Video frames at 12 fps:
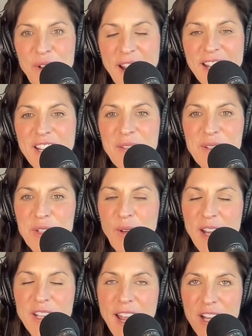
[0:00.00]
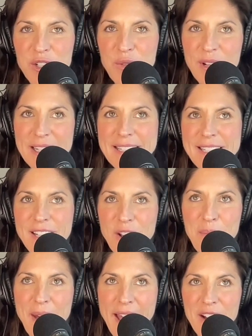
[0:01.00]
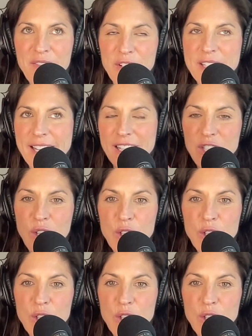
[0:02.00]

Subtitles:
Right. So I do want to go back for a second.